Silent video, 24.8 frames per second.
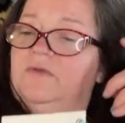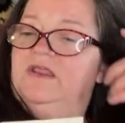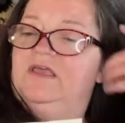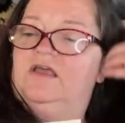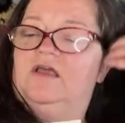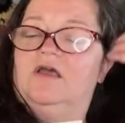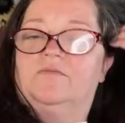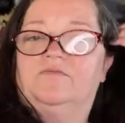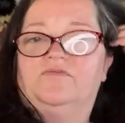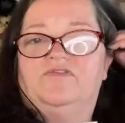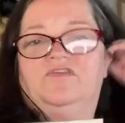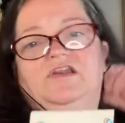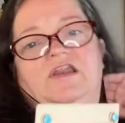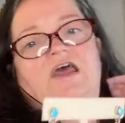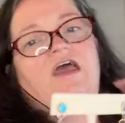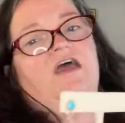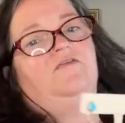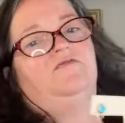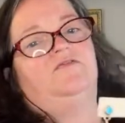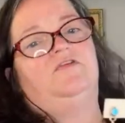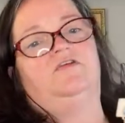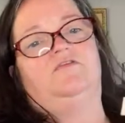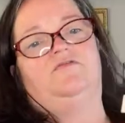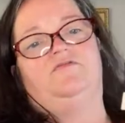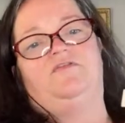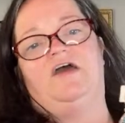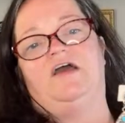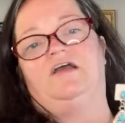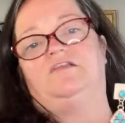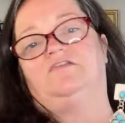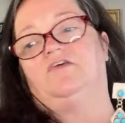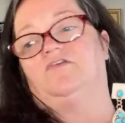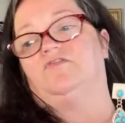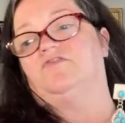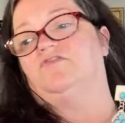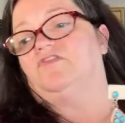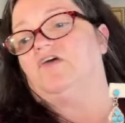comes in after the fact,
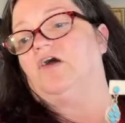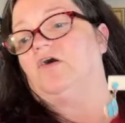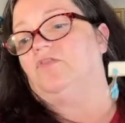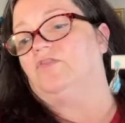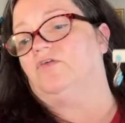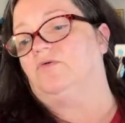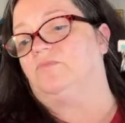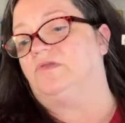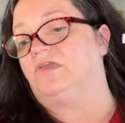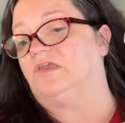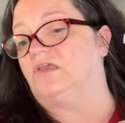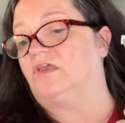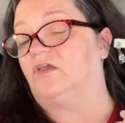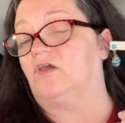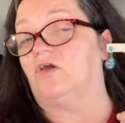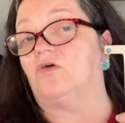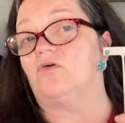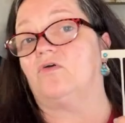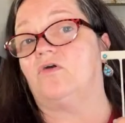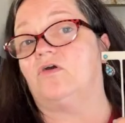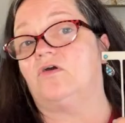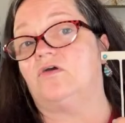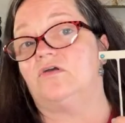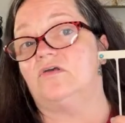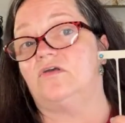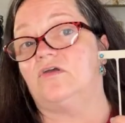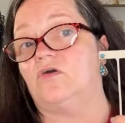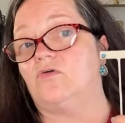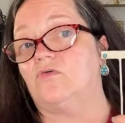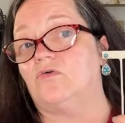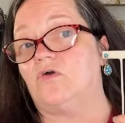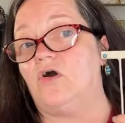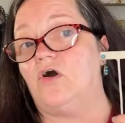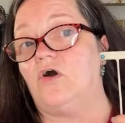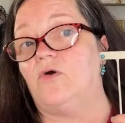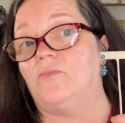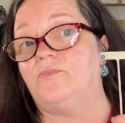I'll sell them. You can go
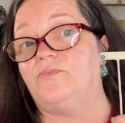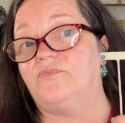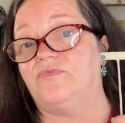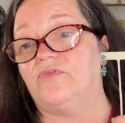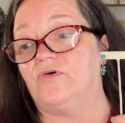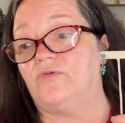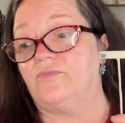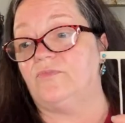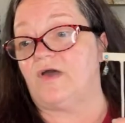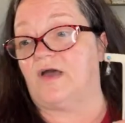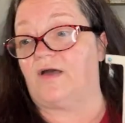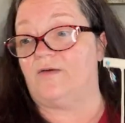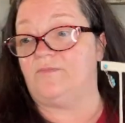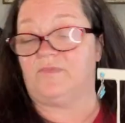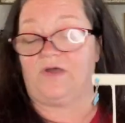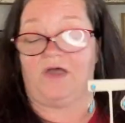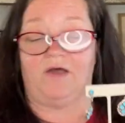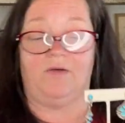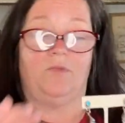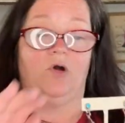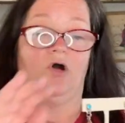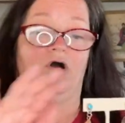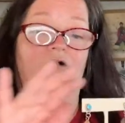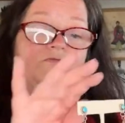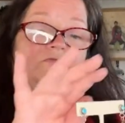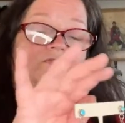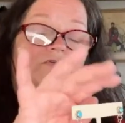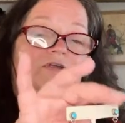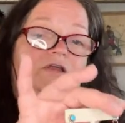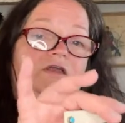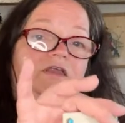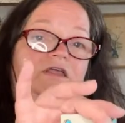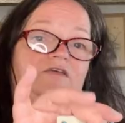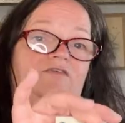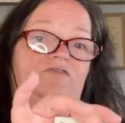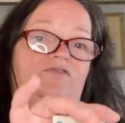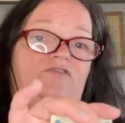comp them. I'm offering
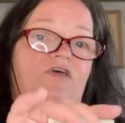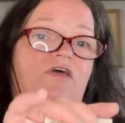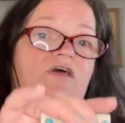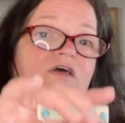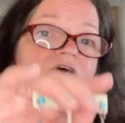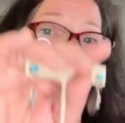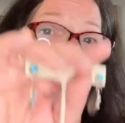these at